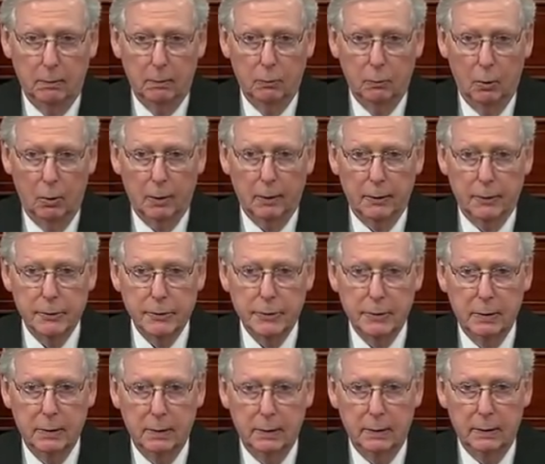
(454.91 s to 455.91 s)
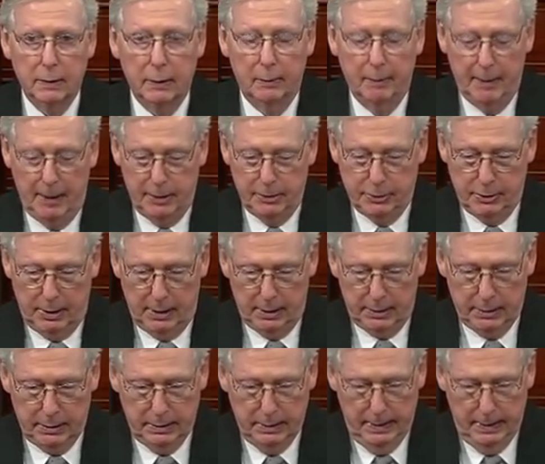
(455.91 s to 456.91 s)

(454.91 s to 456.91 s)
workers their paychecks.